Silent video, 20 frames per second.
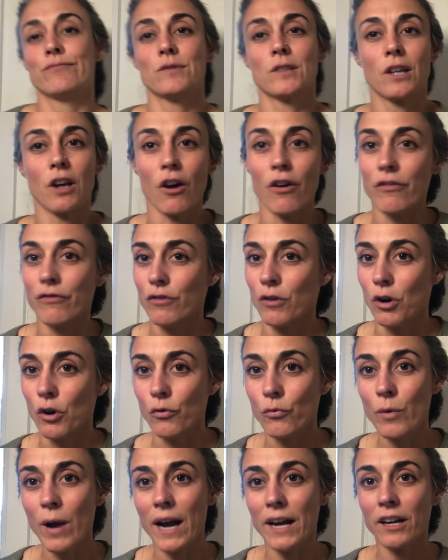go for
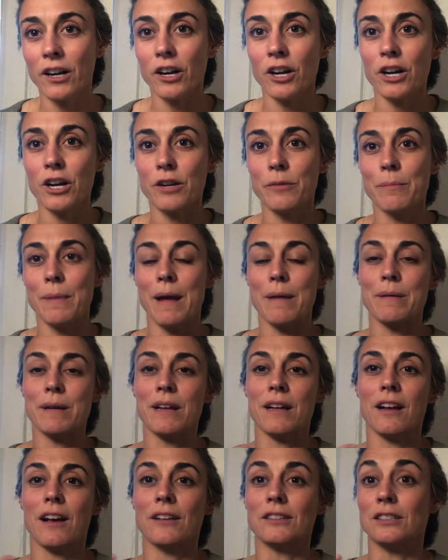a record,
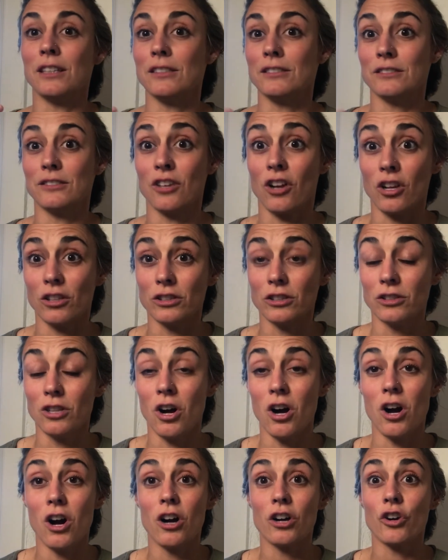maybe a
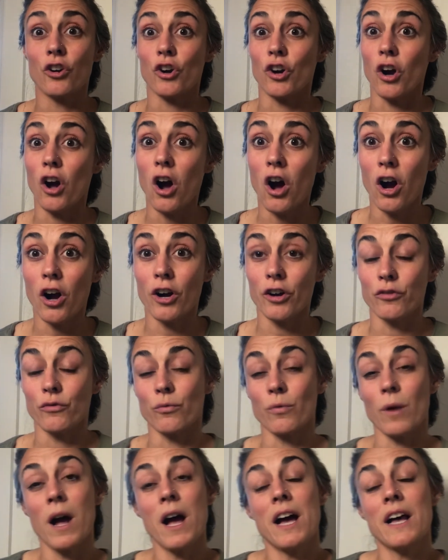long or a hard
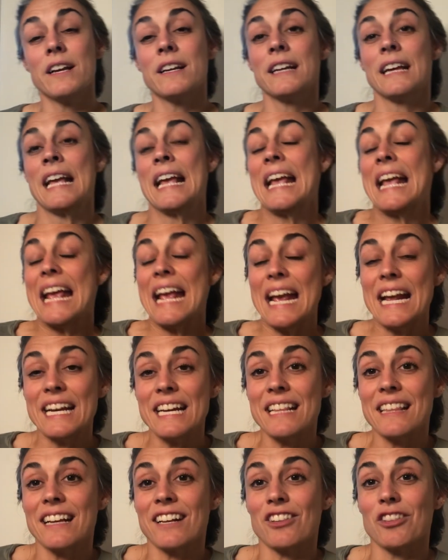run
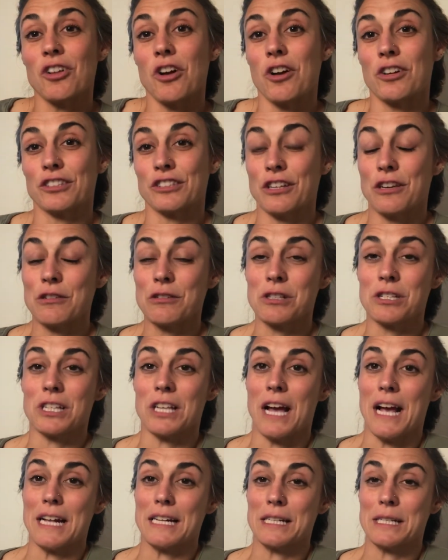anything along those
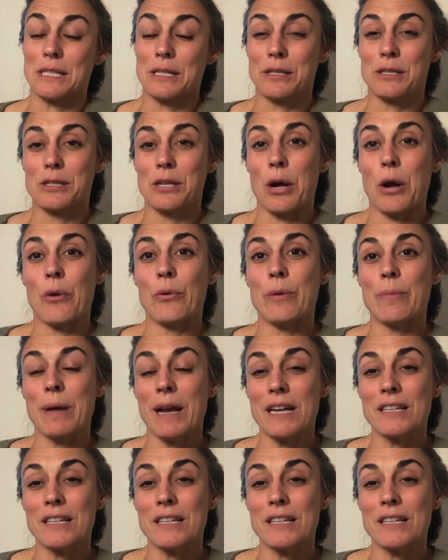lines. So we pay